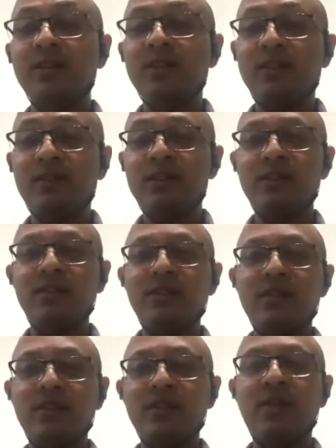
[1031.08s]
This
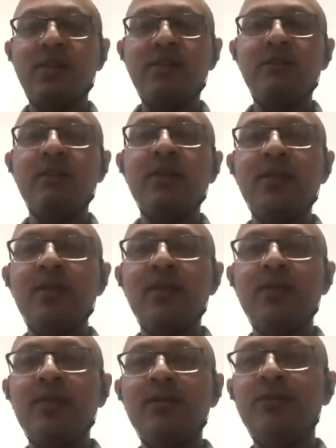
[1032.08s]

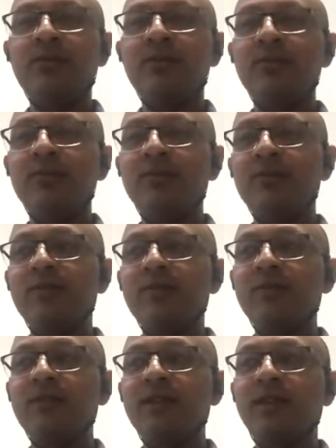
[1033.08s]
display of
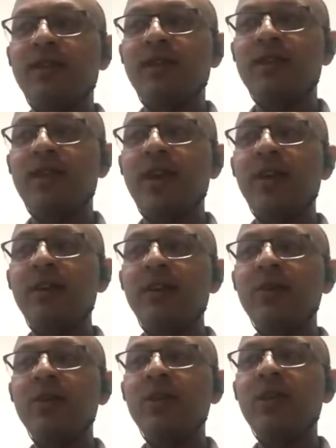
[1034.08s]
trying
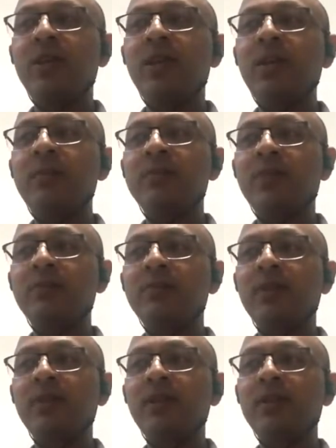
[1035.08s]
to keep
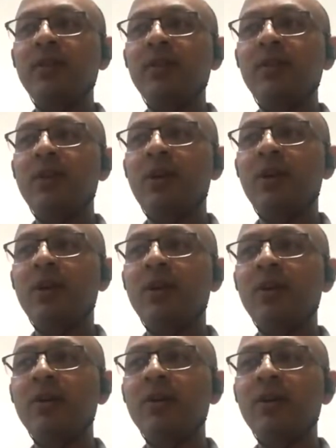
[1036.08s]
something,
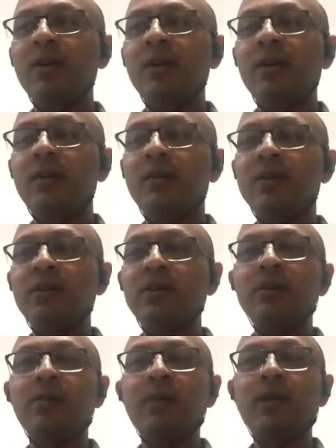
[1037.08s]
or this
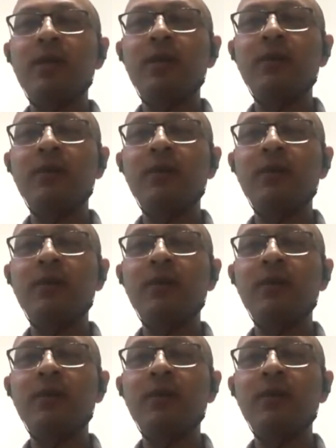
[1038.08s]
display